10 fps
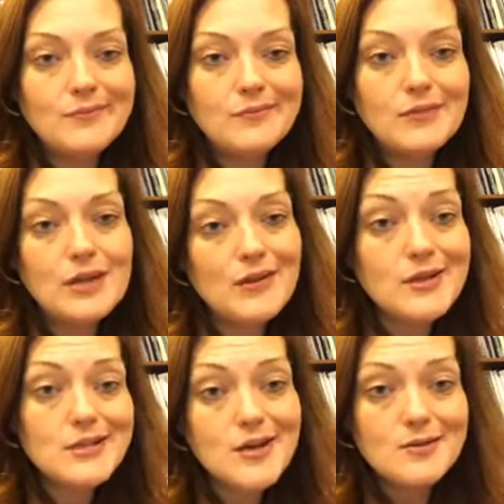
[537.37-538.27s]

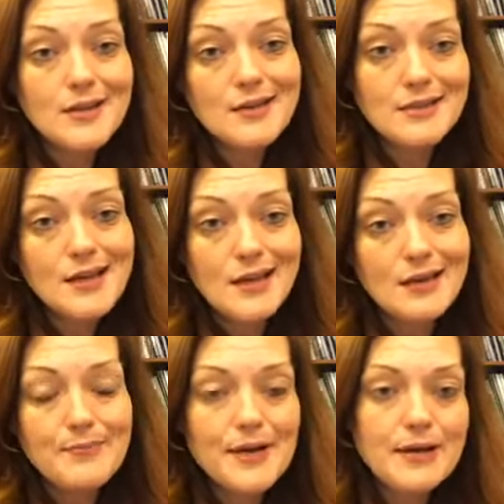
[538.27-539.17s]
this goes without
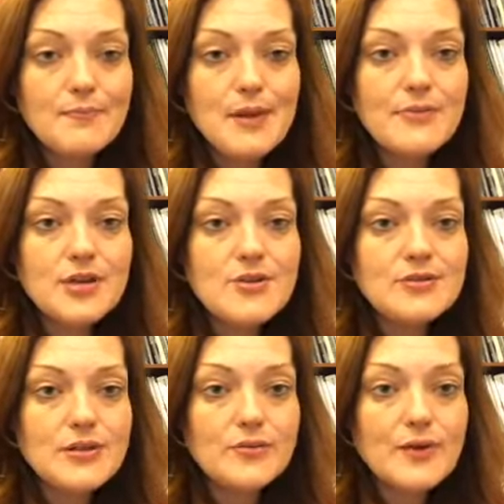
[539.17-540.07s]
saying, but be able to
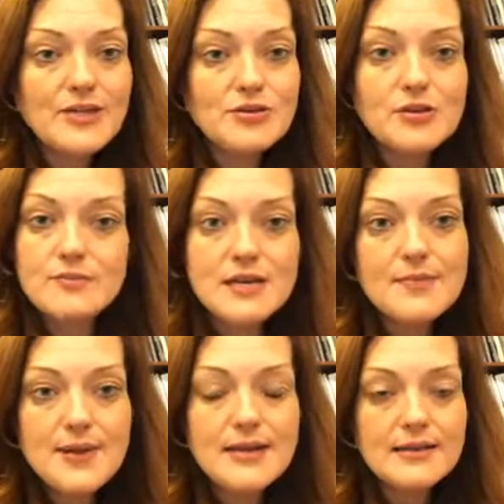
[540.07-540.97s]
use the restroom
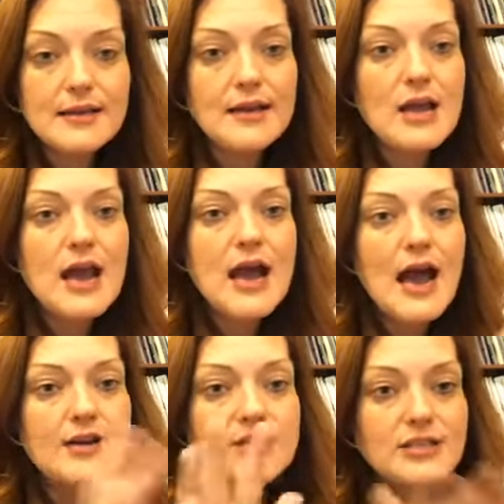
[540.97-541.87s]
independently,
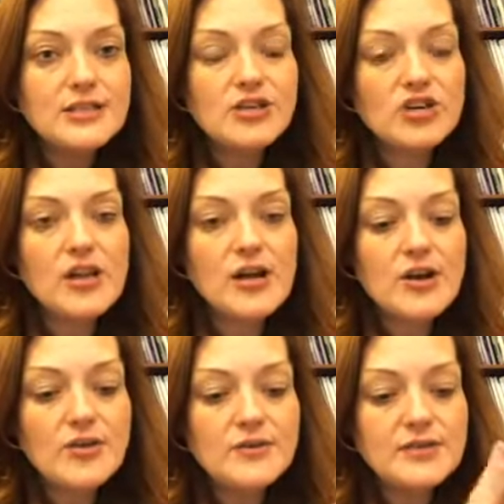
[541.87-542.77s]
adjust their
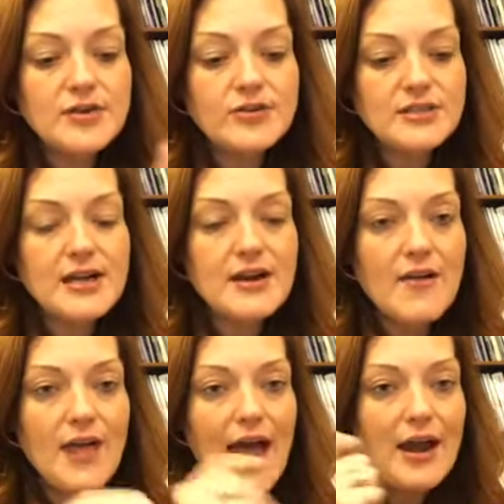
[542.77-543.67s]
clothes, understand all
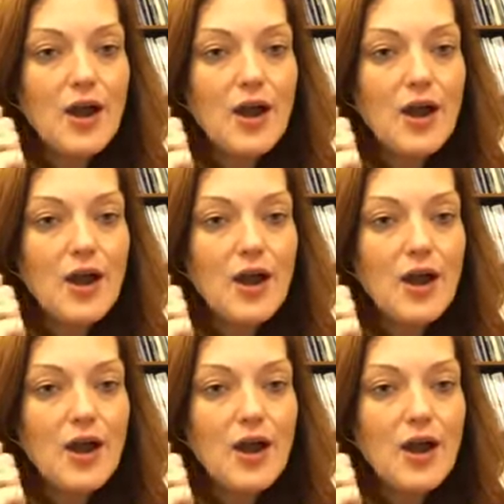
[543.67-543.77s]
that,